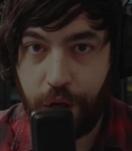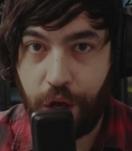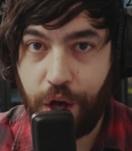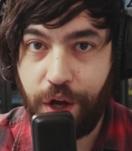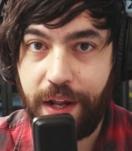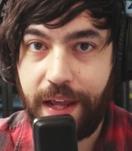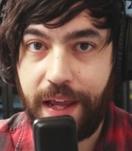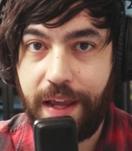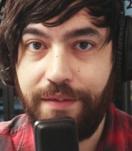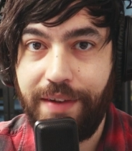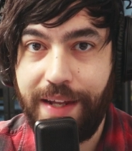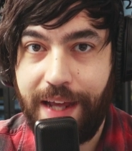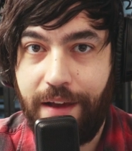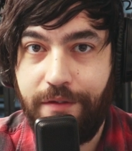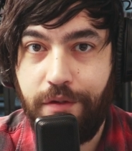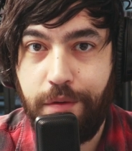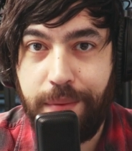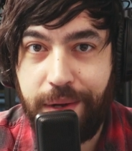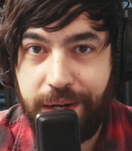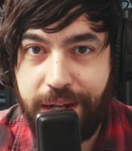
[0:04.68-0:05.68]
Good evening,
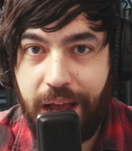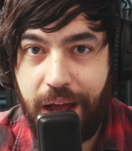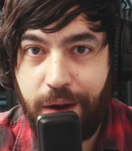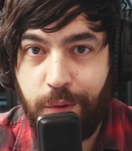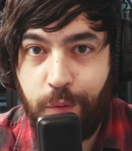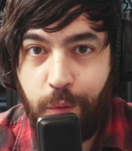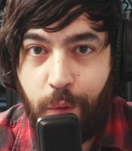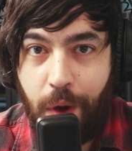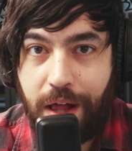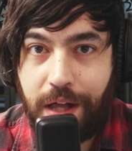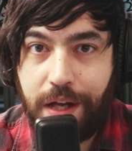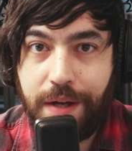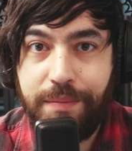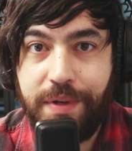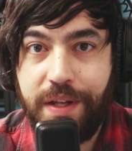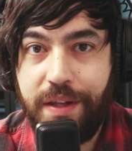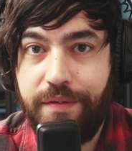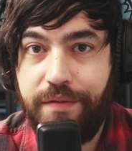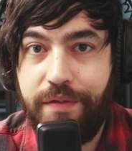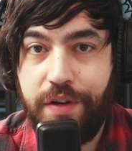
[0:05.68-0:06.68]
everybody, and welcome
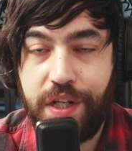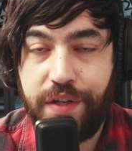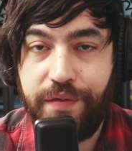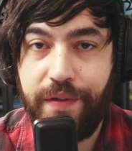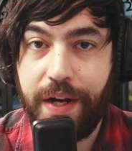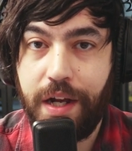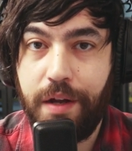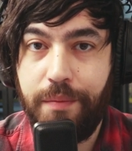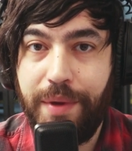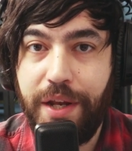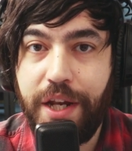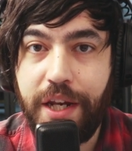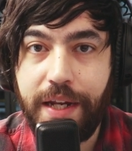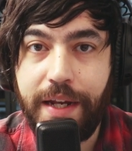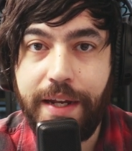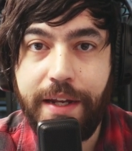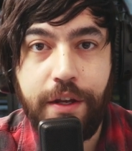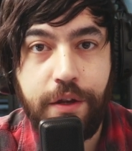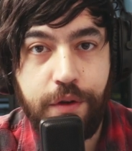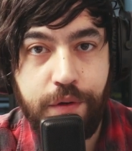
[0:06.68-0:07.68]
to the first of our community
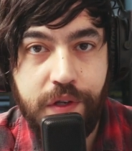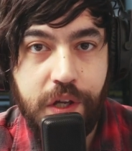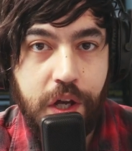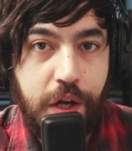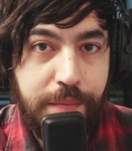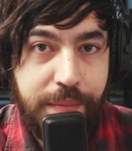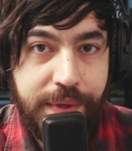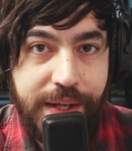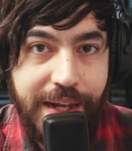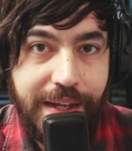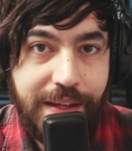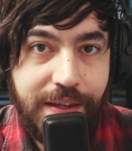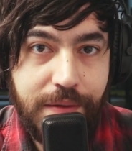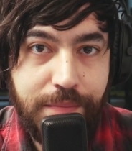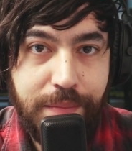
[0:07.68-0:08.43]
news updates,